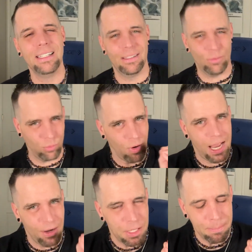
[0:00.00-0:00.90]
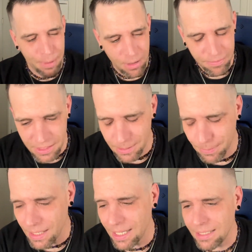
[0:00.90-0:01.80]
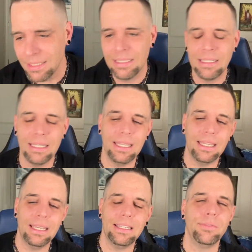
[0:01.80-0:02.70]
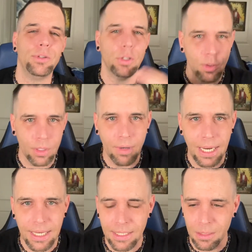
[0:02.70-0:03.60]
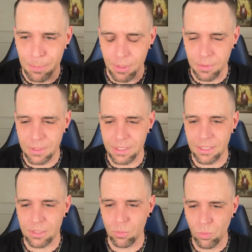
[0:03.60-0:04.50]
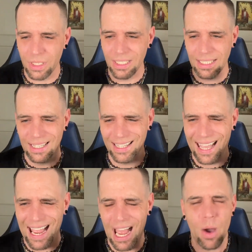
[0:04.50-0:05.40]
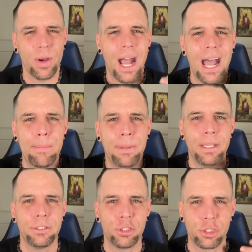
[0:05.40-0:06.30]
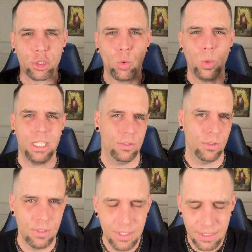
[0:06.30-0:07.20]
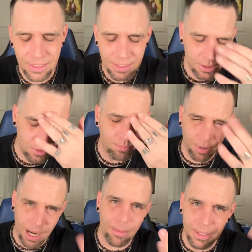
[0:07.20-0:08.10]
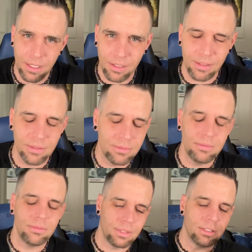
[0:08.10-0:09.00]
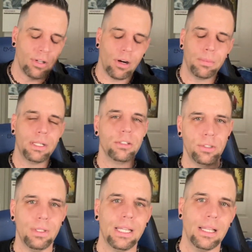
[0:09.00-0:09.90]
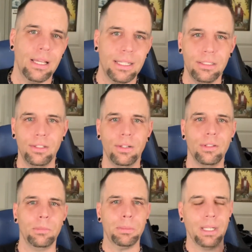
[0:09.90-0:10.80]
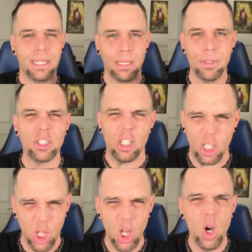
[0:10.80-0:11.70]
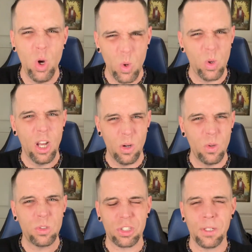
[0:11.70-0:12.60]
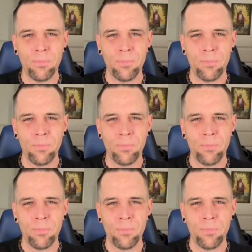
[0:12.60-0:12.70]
Right on the perfect spot. And if you do it right, it'll produce this really loud, high-pitched squeal. You've probably heard guitar players do that a lot. They'll be playing a bunch of low notes,